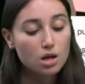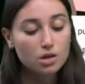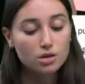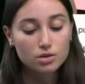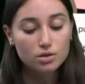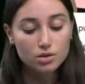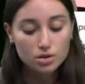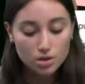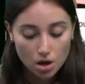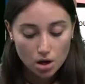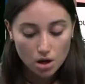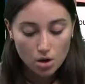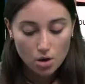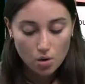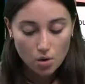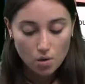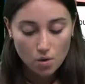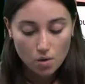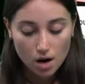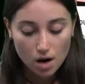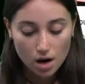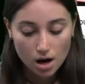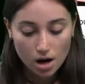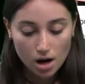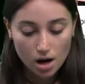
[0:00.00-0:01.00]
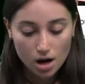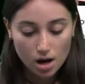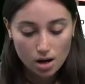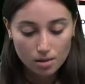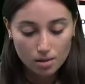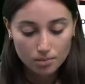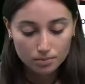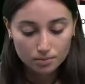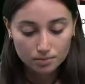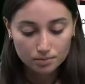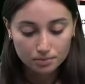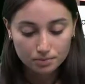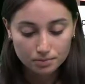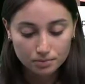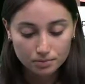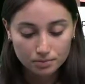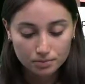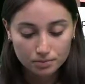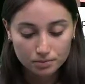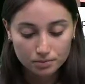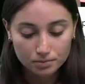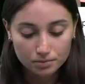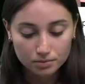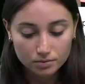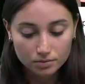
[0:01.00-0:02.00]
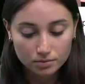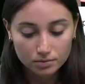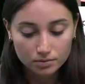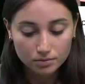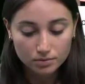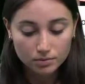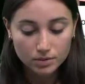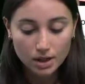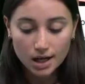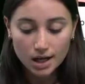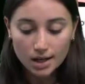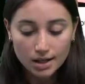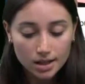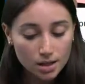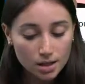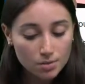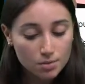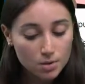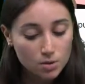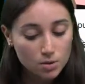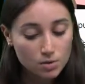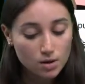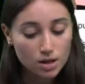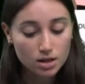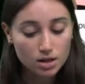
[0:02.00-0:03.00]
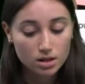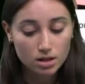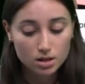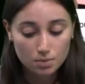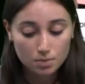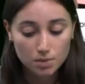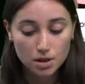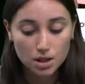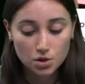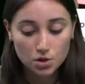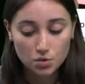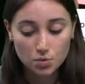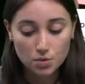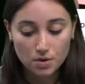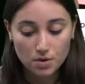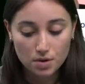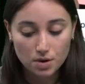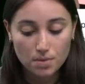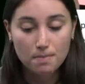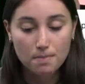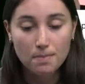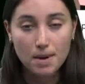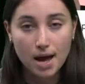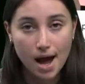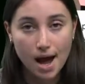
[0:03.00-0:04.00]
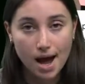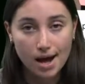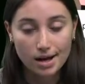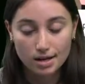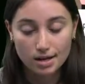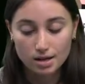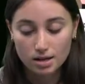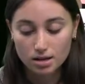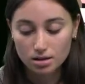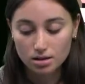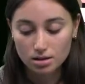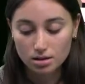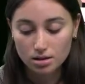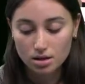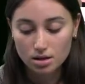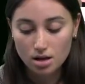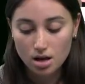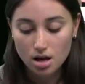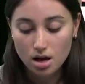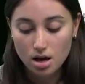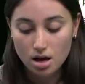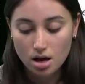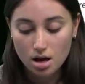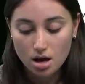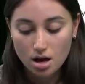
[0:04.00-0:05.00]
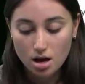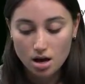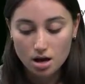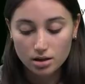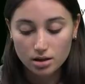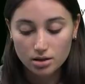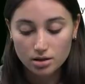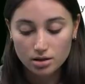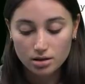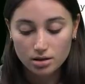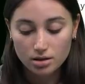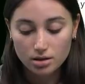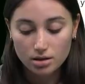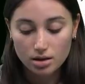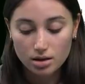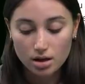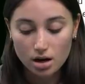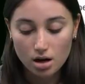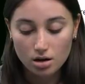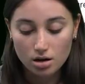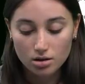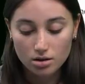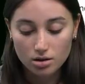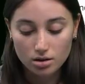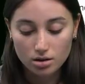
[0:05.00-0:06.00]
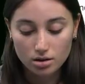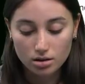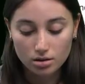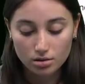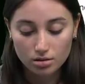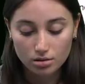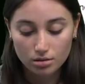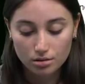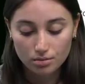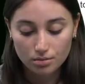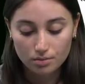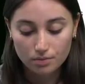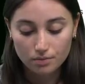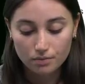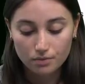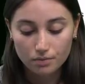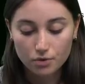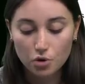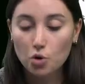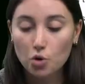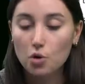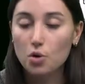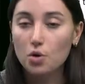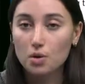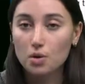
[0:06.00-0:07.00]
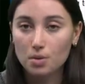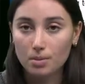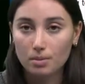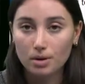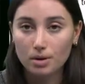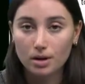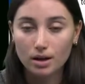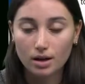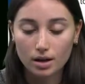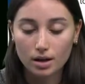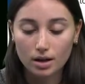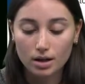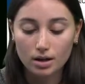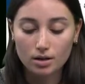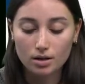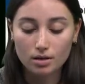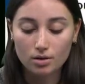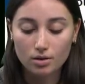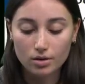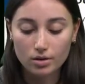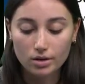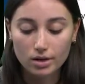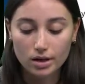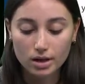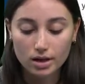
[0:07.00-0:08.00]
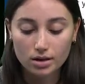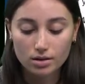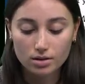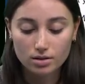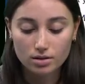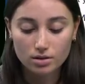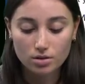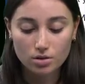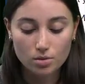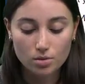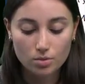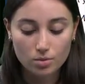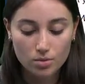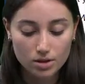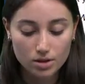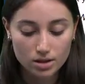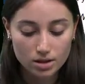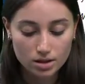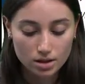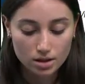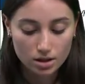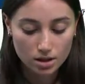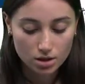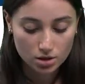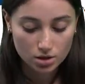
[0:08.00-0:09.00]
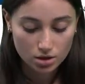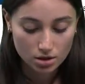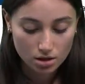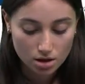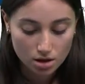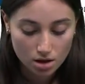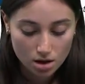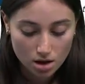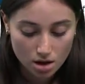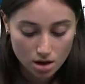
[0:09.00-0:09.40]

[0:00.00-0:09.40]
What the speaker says: So, 9 tips to end a speech with a bang is the article, or in your case, your presentation.